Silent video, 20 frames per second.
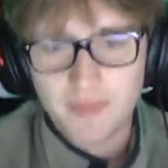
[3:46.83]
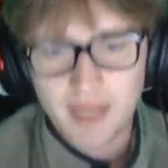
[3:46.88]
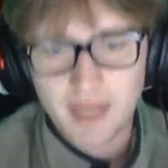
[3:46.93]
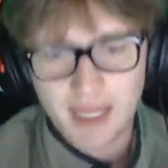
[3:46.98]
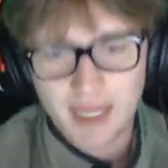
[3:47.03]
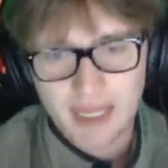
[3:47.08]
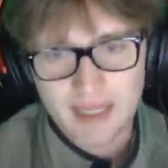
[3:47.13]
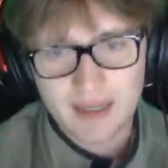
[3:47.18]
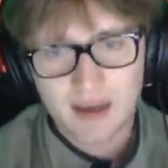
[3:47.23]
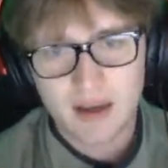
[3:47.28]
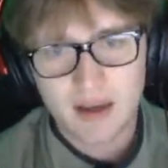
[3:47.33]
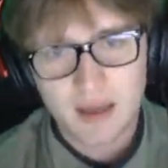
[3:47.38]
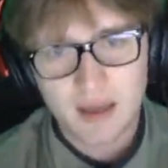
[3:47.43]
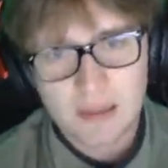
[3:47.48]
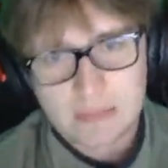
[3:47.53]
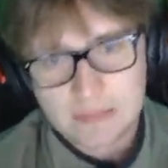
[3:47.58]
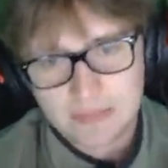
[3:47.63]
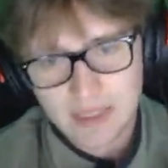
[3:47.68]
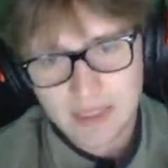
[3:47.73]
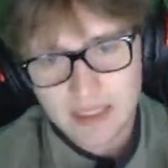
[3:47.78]
in
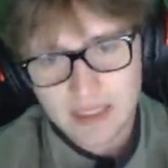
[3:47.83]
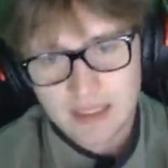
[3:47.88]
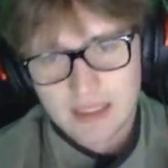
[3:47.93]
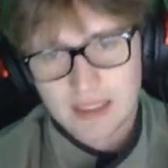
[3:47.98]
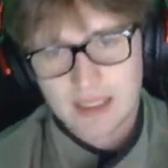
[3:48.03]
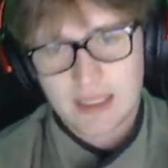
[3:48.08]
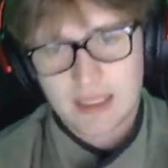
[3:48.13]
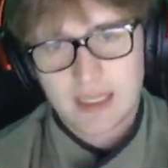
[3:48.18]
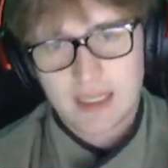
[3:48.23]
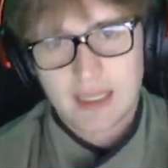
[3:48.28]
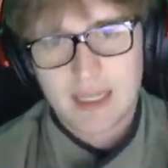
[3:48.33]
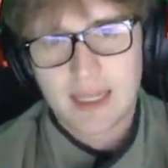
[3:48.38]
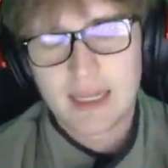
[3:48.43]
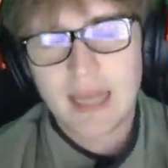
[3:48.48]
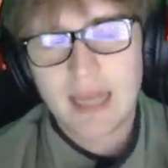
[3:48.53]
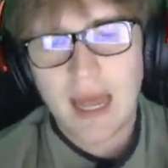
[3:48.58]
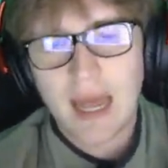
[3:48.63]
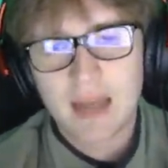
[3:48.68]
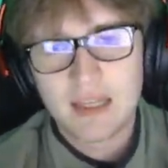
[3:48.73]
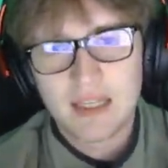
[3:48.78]

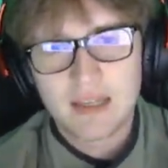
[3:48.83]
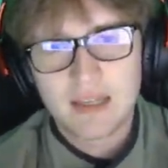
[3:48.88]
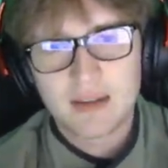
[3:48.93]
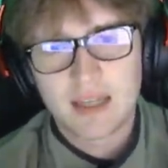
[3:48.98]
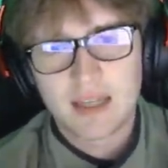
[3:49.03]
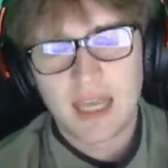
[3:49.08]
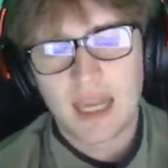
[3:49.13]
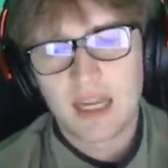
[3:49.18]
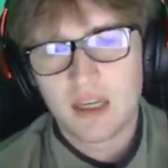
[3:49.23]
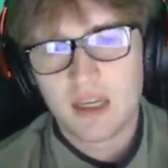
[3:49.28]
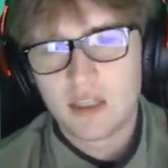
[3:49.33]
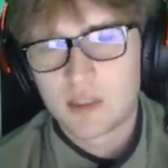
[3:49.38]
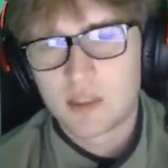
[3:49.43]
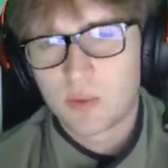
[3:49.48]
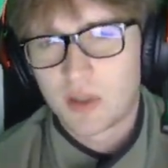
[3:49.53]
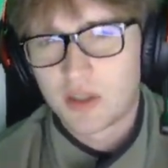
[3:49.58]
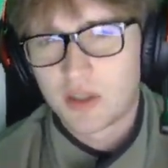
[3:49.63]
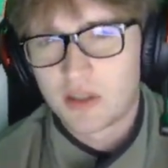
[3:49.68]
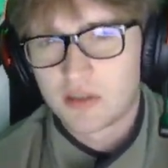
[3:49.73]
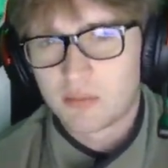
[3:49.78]
any engage
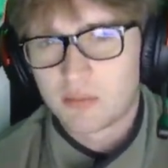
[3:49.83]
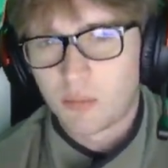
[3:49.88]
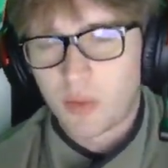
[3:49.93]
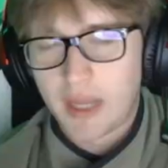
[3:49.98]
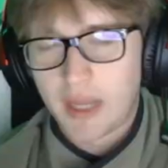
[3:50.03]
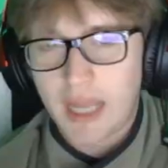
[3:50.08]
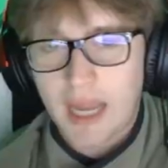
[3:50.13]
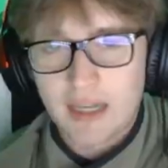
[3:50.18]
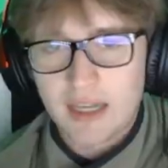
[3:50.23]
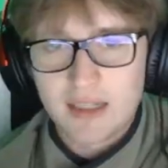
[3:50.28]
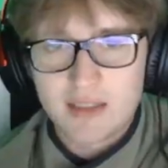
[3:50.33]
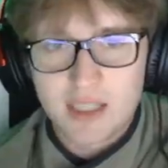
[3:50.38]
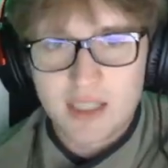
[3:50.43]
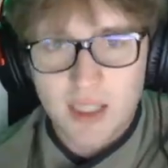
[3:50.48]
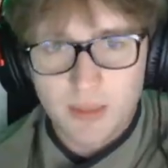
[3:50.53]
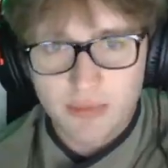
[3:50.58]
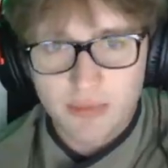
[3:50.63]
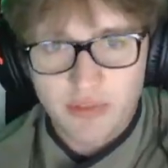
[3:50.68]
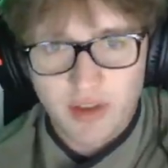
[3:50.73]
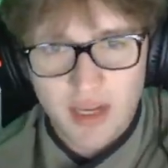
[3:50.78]
where there's like any
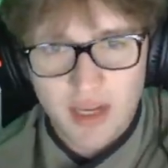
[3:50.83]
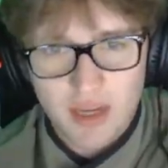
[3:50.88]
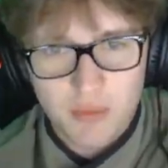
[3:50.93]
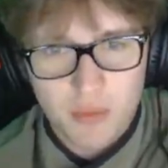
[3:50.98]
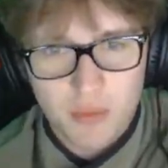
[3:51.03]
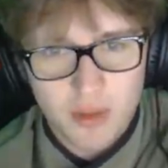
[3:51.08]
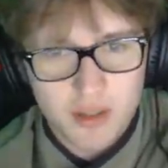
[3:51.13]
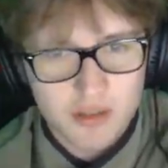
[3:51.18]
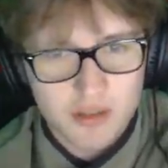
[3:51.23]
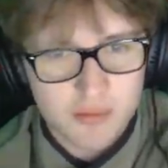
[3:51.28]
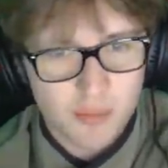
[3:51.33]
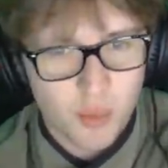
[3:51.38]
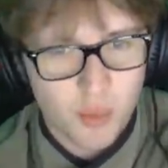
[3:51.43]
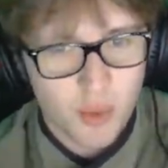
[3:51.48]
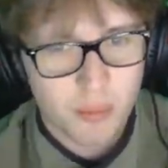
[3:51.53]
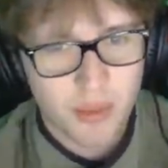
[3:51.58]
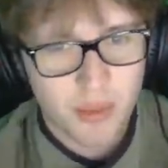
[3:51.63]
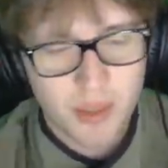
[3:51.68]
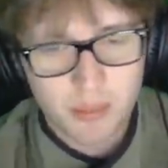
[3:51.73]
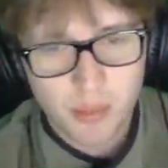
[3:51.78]
team fight where there's more
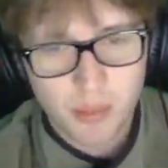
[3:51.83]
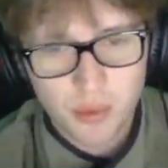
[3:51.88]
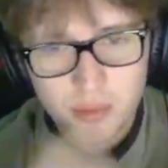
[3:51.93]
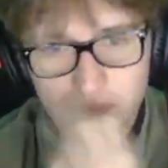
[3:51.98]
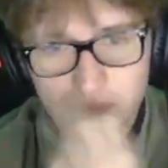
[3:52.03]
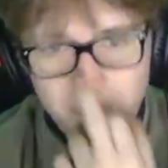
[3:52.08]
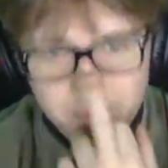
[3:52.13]
people,